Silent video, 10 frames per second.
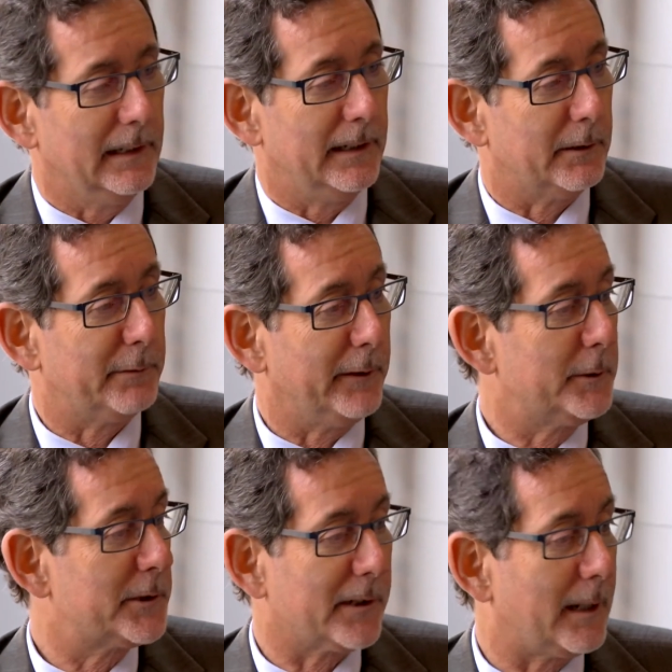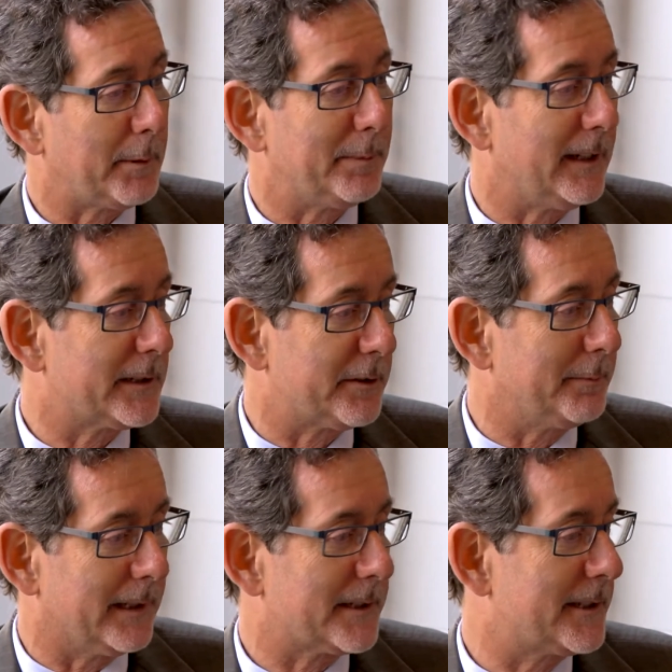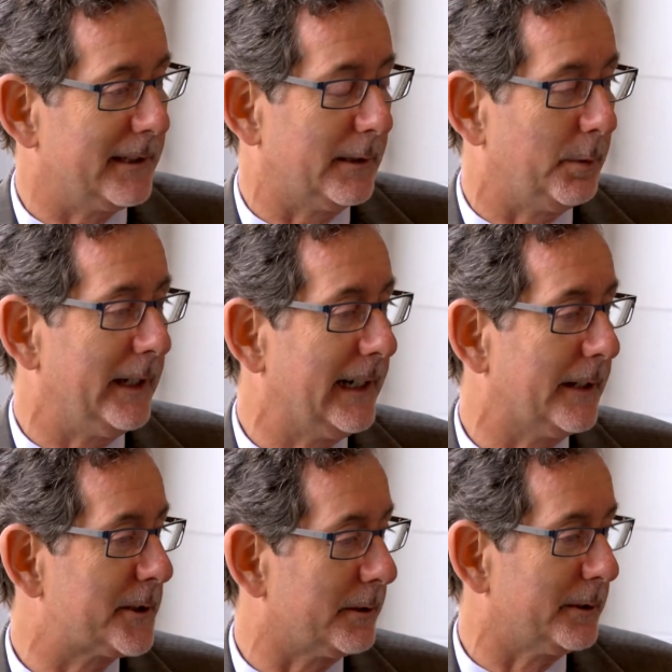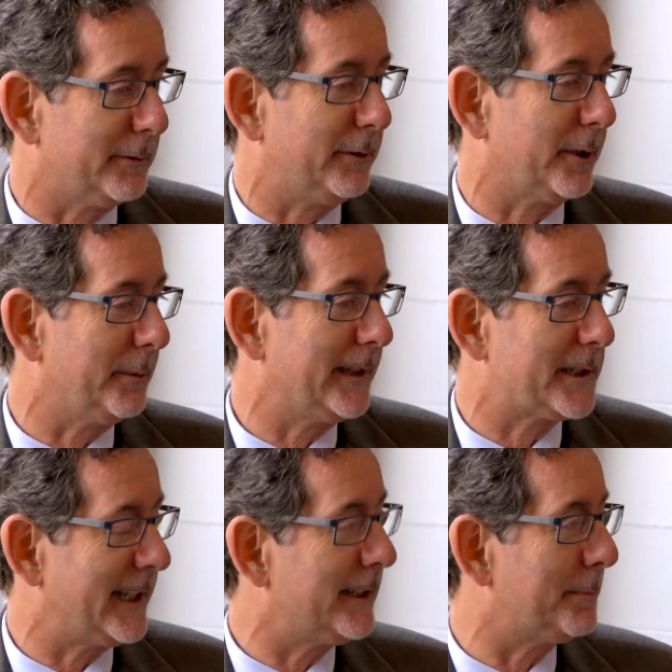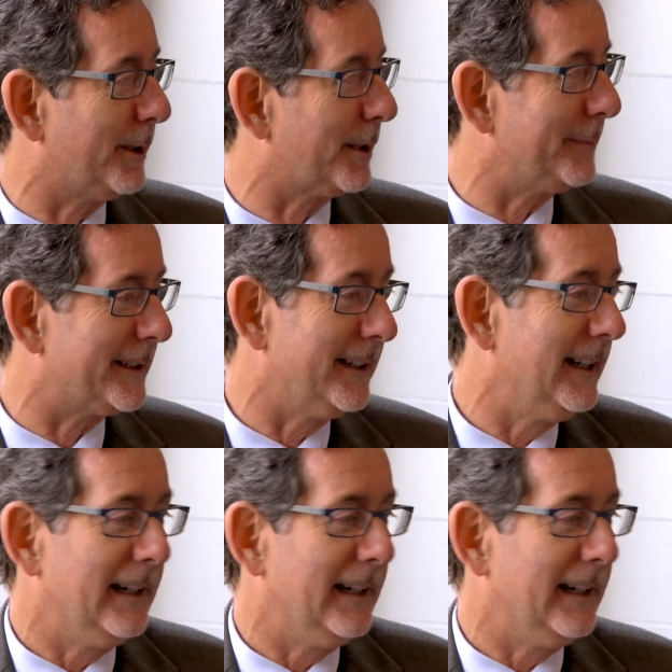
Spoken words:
You know, the folks a couple blocks from us at the White House or a little farther away in the State Department,